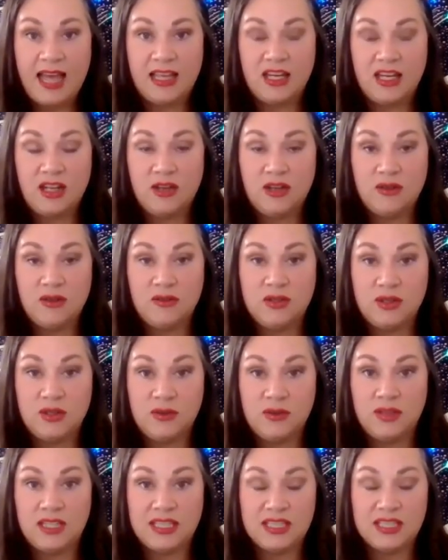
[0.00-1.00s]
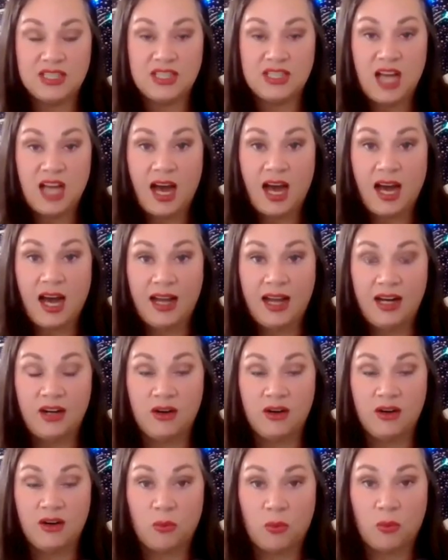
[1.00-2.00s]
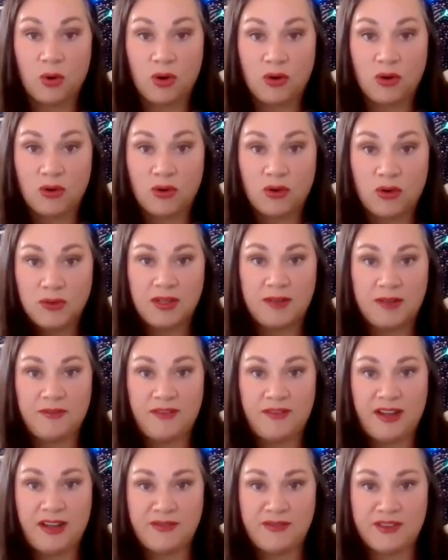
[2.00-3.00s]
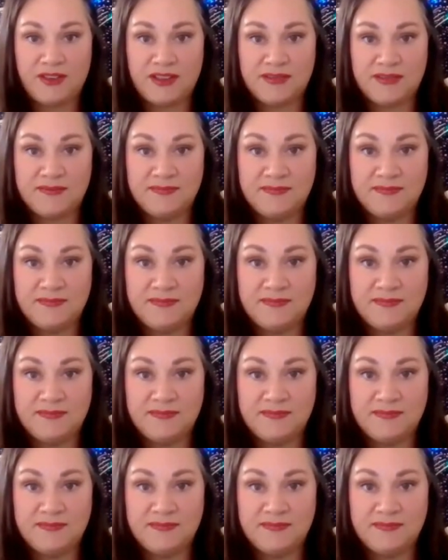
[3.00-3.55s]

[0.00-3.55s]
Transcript: And you do the entire world a favor.